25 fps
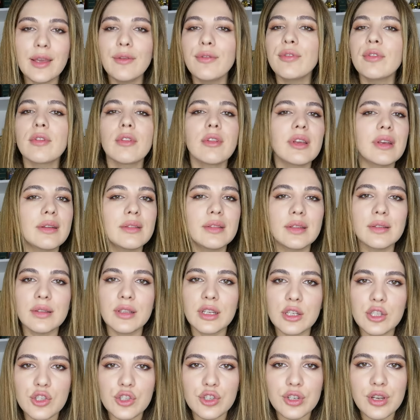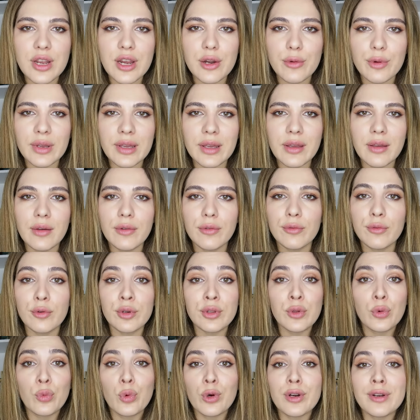If you look in the dictionary
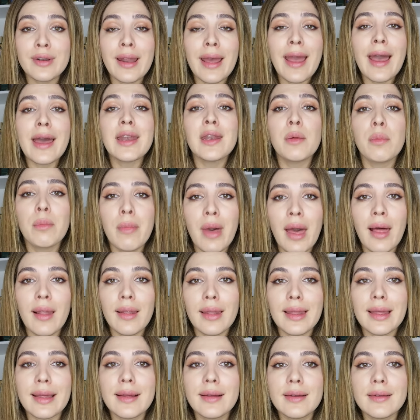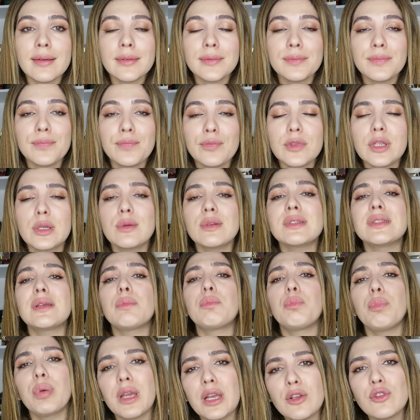for the word animalic, there is
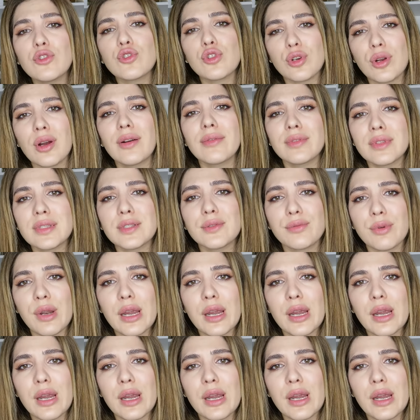a picture of this